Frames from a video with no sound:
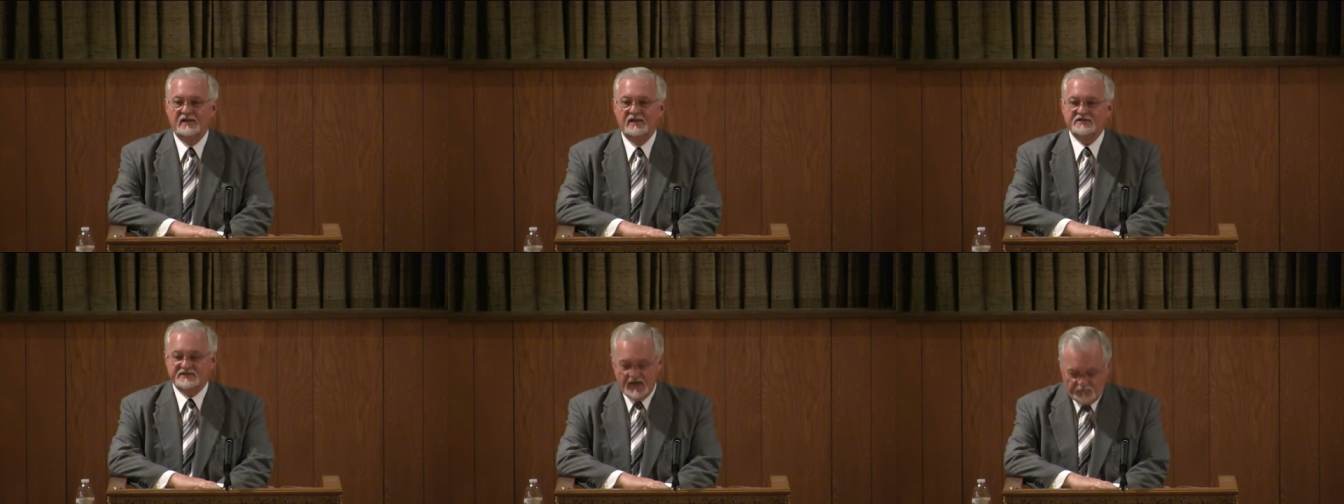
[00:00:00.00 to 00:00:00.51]

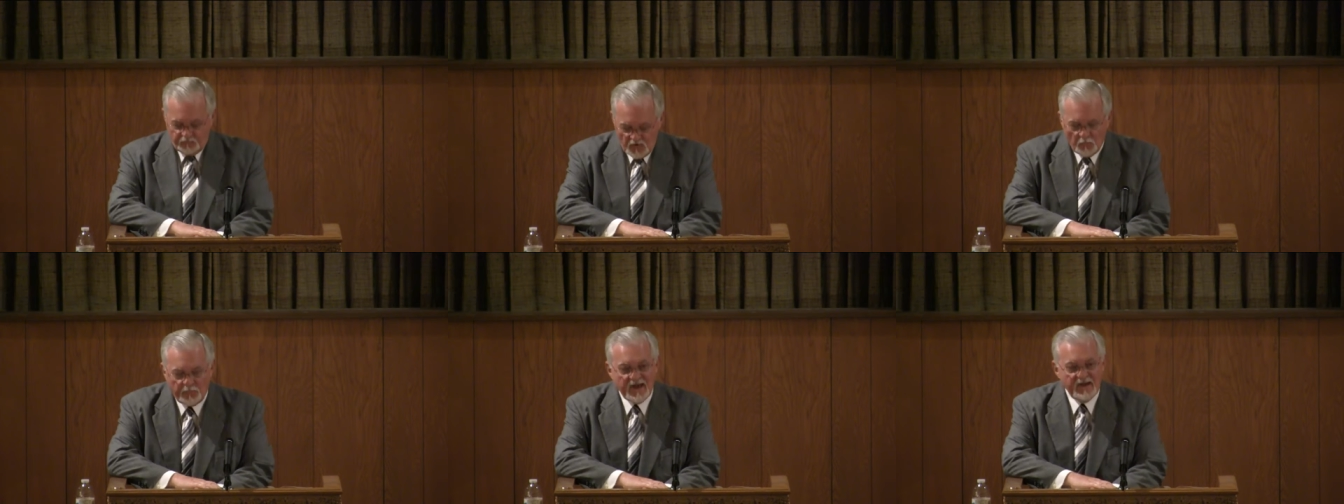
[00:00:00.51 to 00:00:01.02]
Self
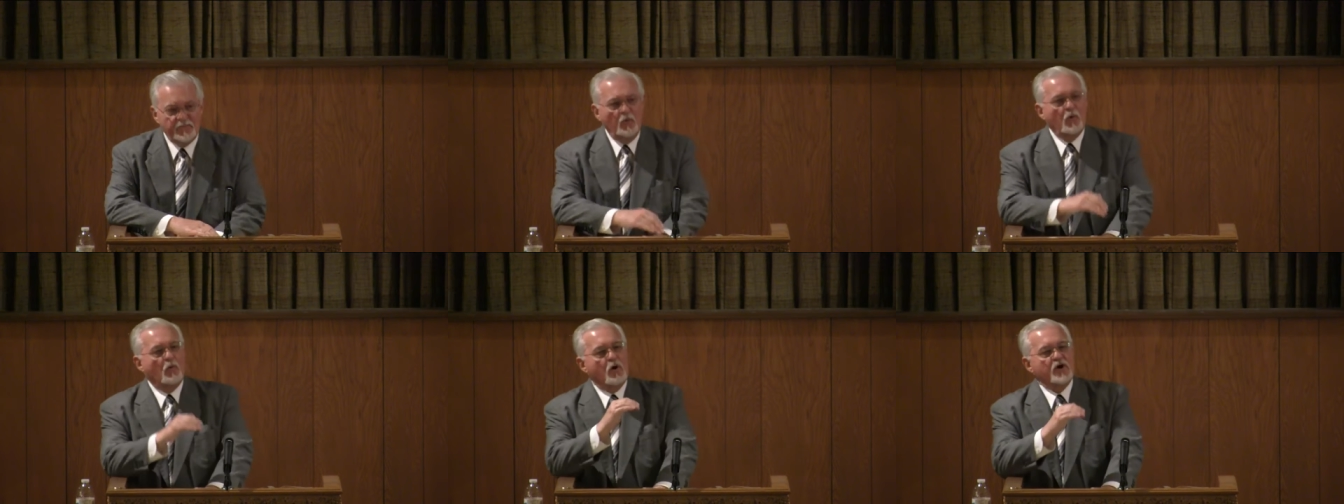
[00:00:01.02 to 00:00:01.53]
willed people
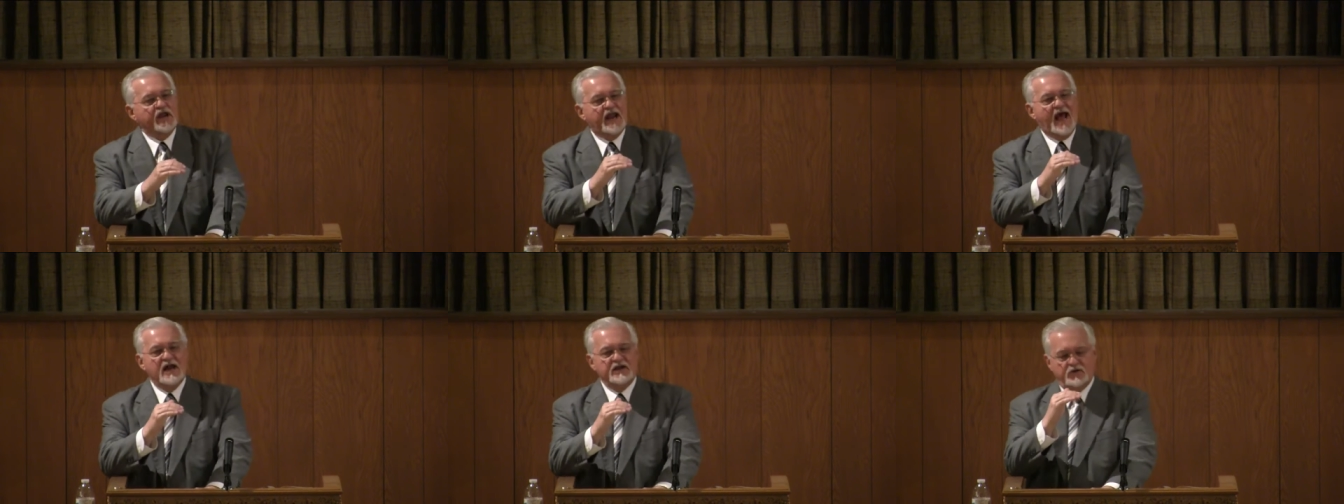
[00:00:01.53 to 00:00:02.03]
will work it
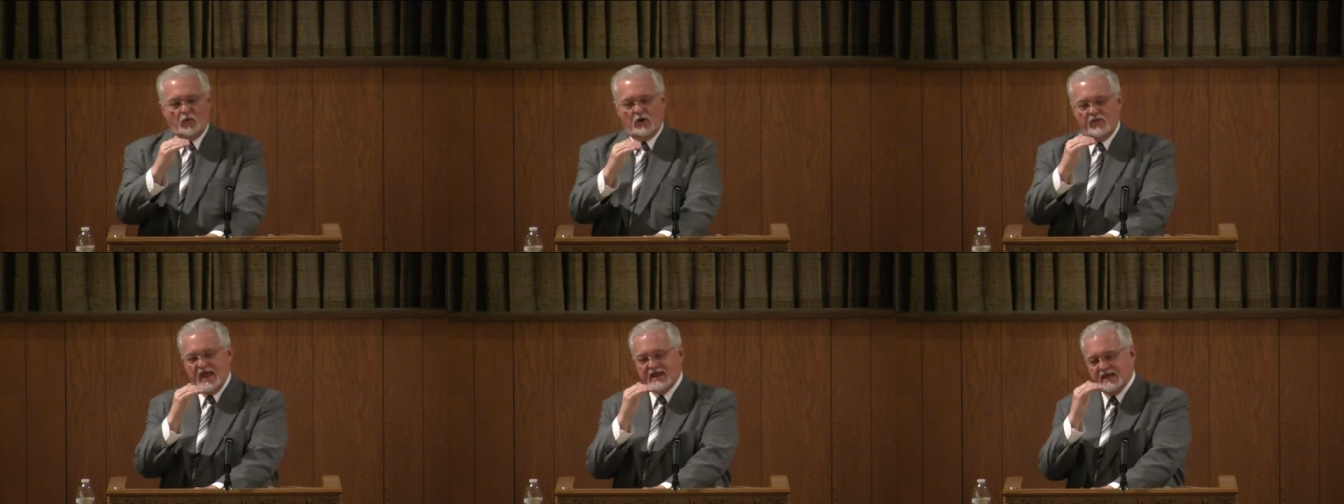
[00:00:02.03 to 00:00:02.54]
out to where
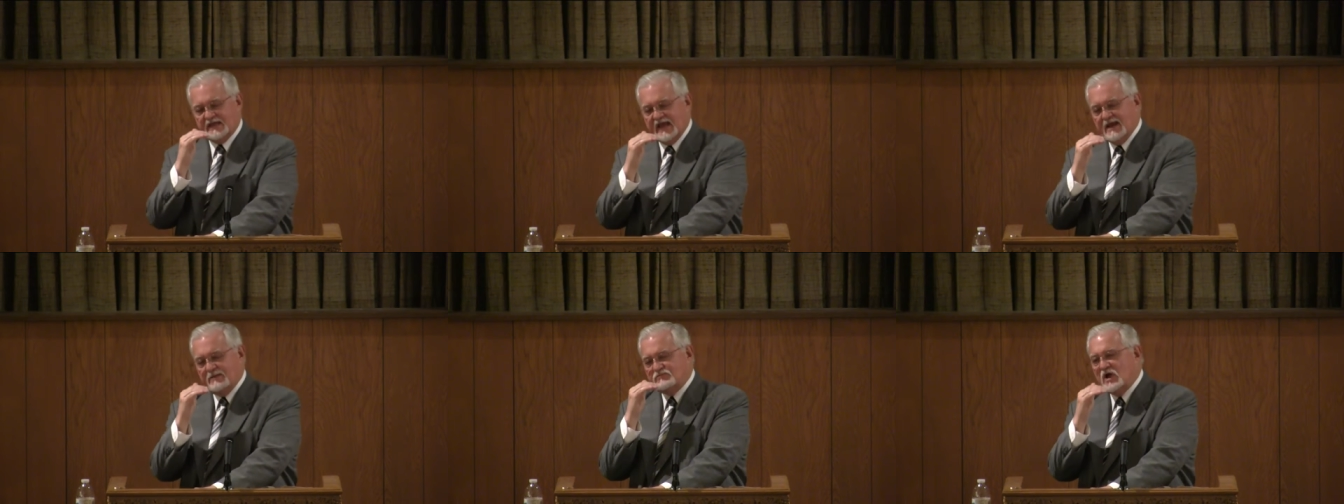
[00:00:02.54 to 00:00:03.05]
they can
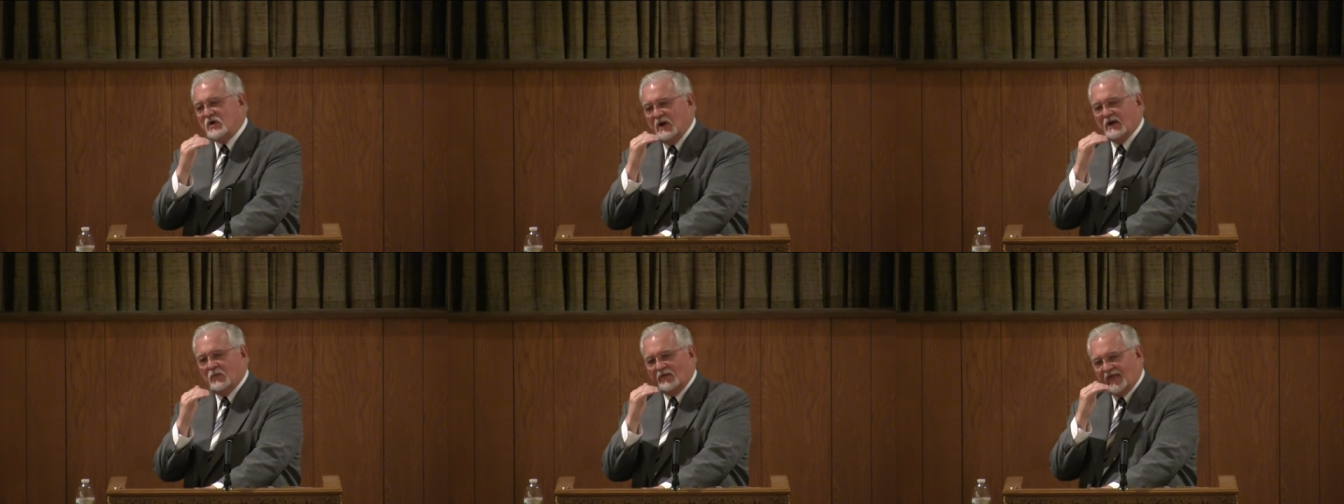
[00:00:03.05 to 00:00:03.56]
keep
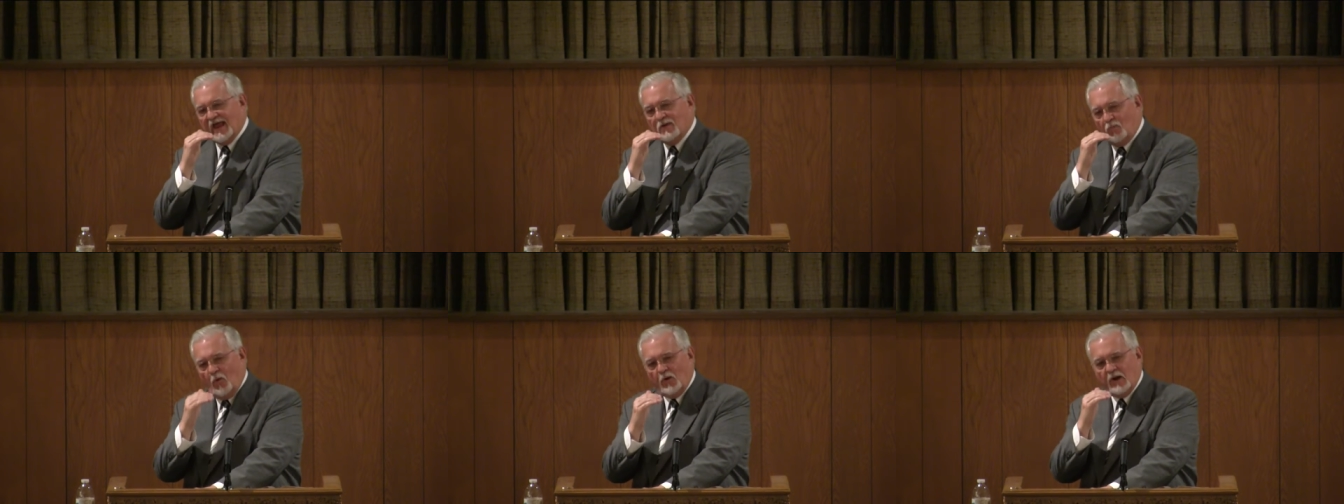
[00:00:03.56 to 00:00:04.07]
doing what they
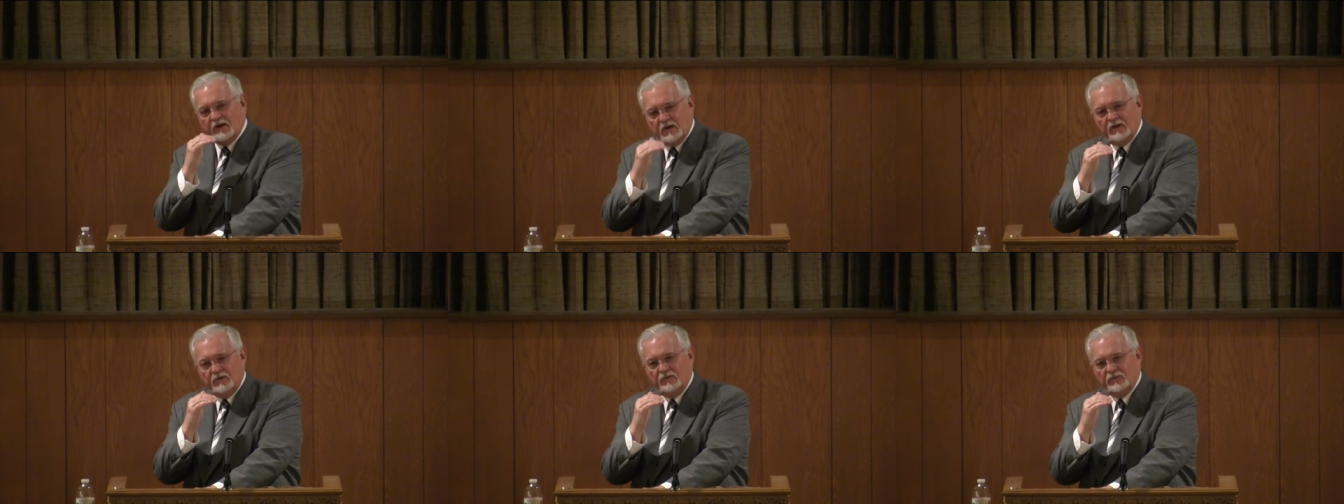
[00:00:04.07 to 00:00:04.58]
want to
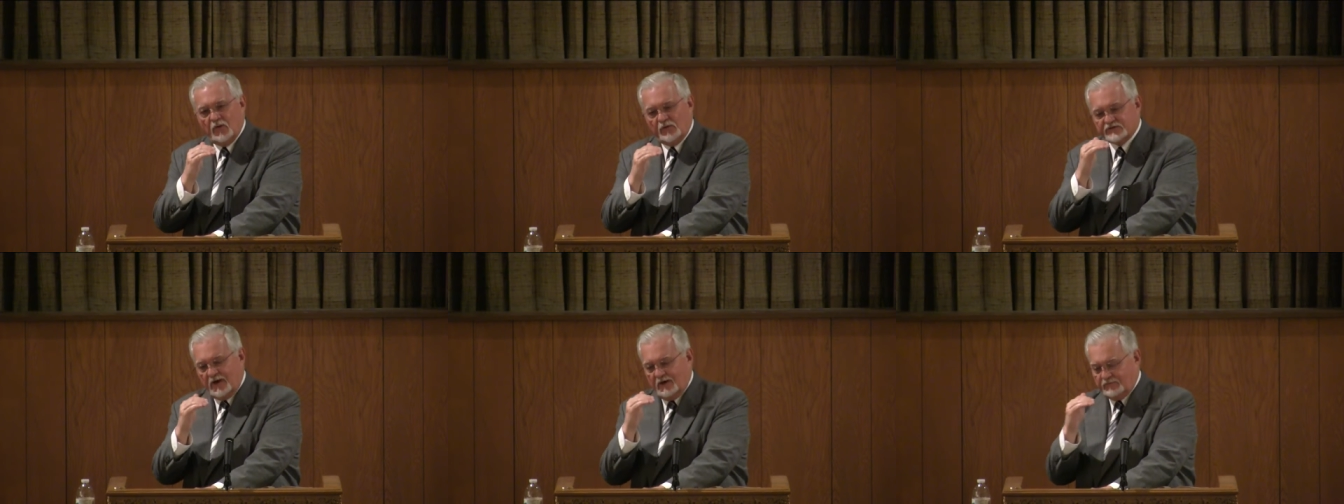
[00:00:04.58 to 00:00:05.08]
do, though it's
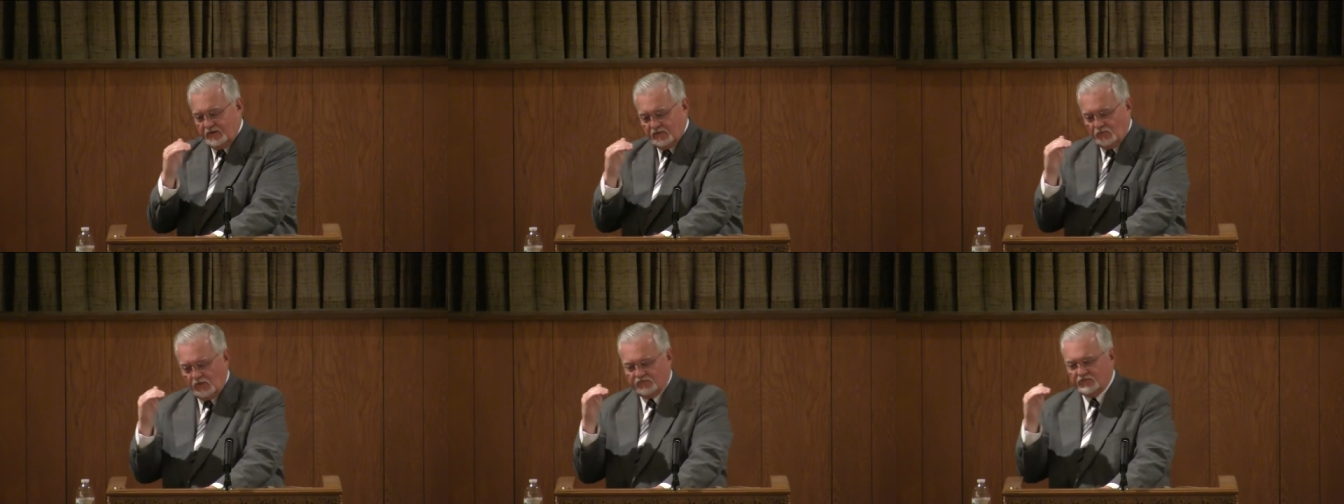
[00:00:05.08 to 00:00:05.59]
contrary to the
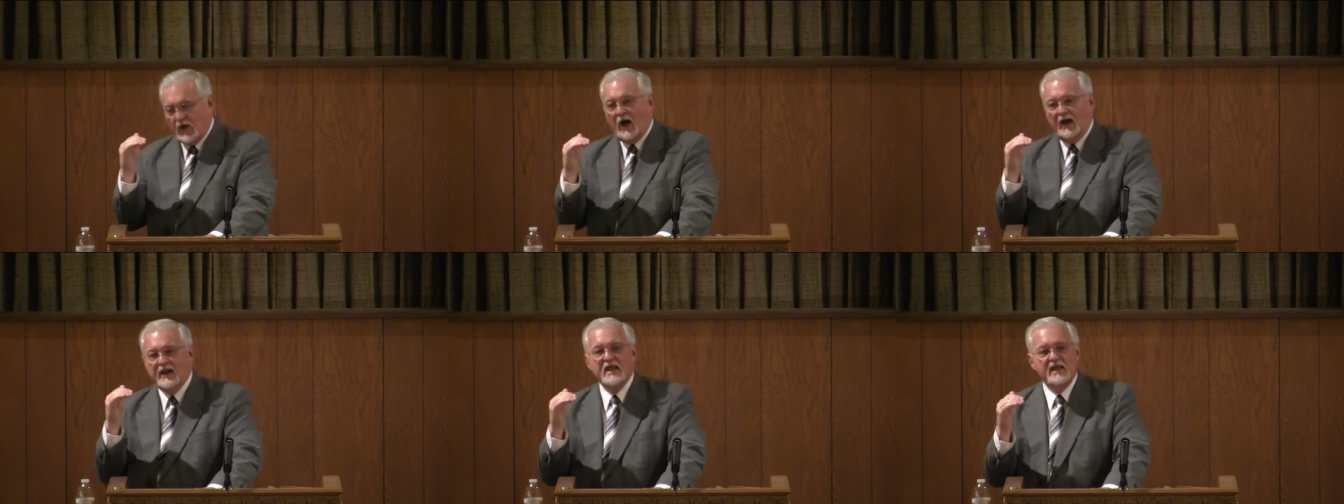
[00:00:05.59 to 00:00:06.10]
Word of
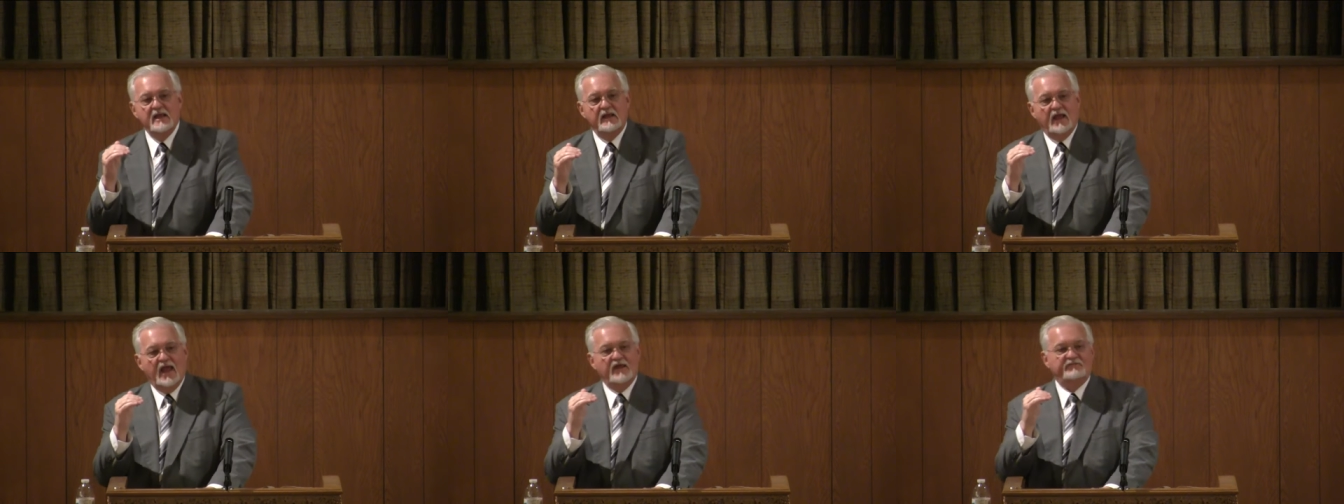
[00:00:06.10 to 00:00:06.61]
God,
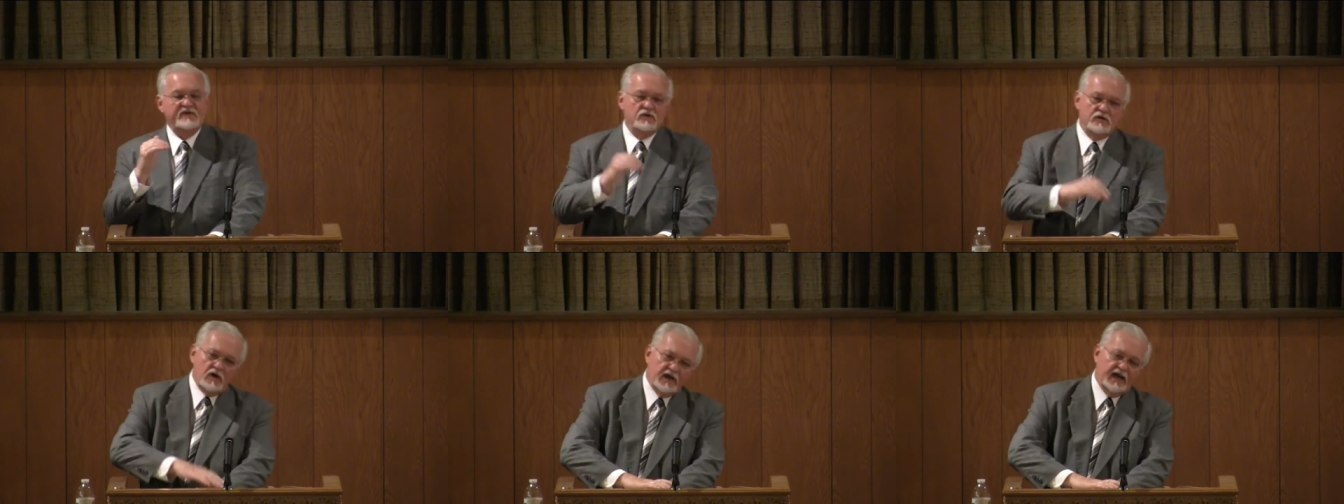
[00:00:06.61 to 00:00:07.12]
and feel
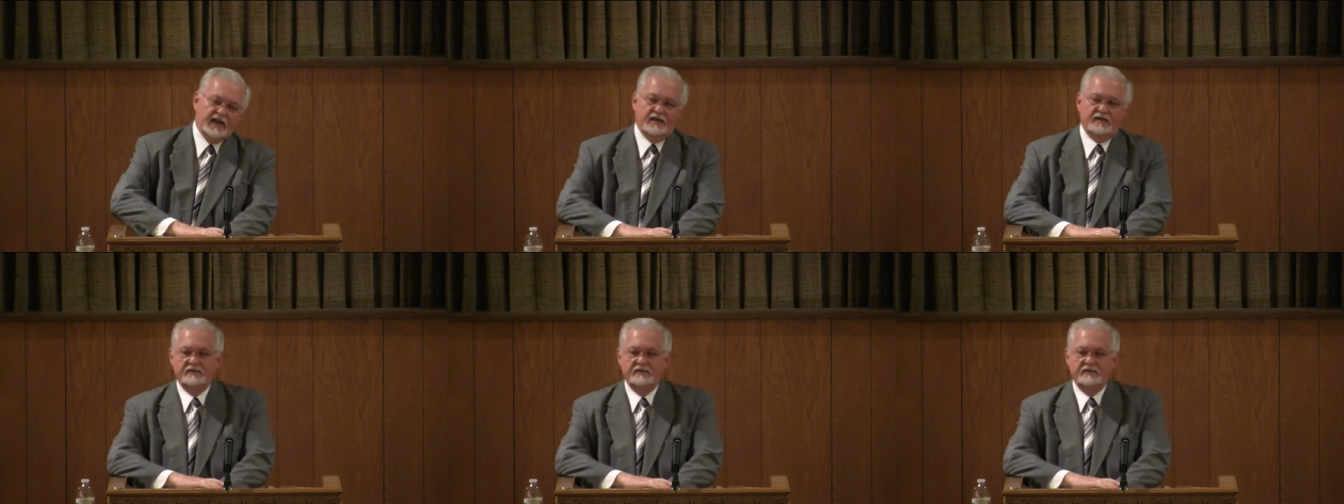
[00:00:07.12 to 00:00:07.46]
good in it.